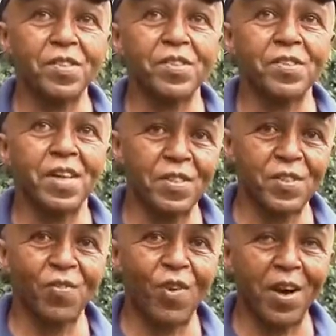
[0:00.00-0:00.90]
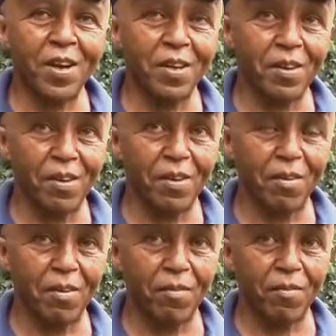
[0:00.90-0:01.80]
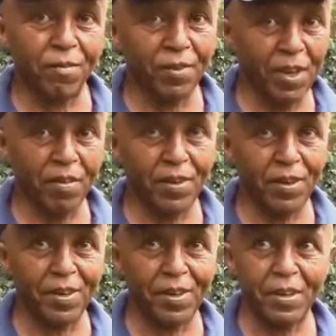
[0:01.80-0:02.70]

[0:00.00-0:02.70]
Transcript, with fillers: satisfying flavor.